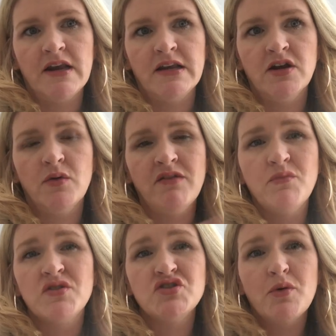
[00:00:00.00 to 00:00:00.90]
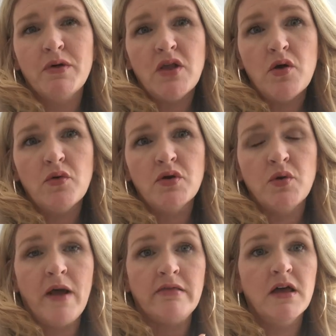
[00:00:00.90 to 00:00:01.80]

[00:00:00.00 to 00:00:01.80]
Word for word: And, you know, even with Jo Malone, who I